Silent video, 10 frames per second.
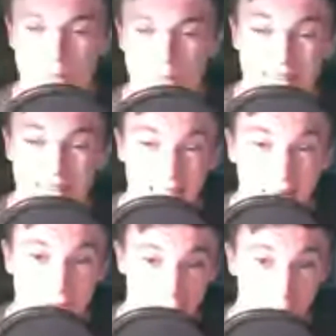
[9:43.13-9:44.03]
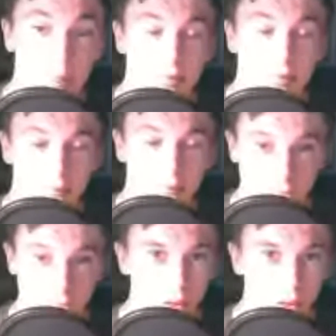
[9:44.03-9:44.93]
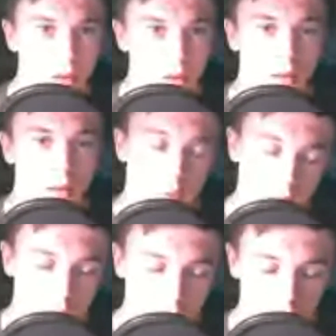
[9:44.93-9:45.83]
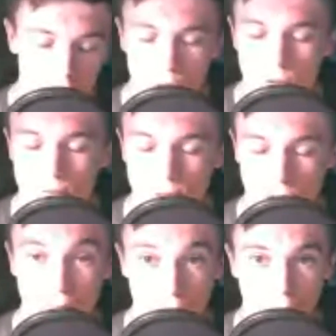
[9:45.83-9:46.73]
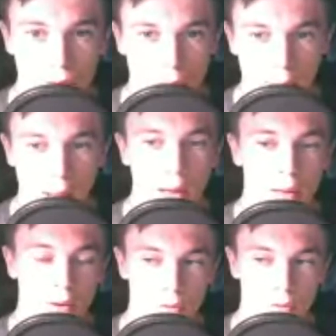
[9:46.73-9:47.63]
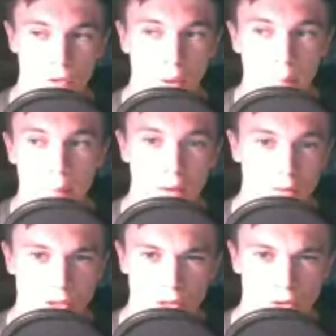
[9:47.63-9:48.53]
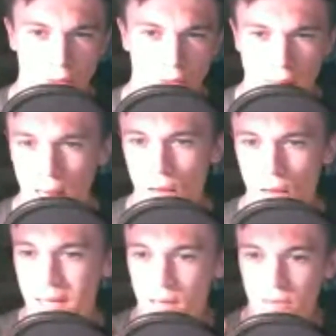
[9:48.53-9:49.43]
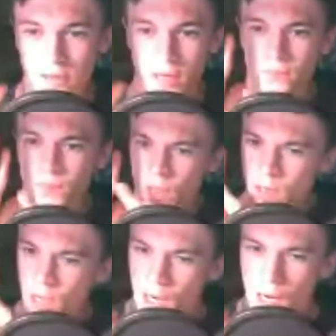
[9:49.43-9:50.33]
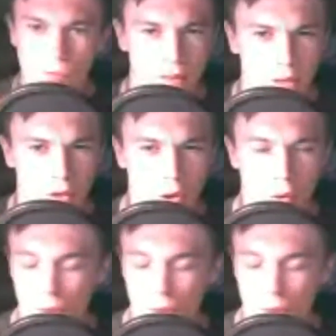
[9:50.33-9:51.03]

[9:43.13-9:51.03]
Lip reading: basically gives you grip to, gives you grip on the bar or the dumbbells, so you don't get any of I can't remember what you call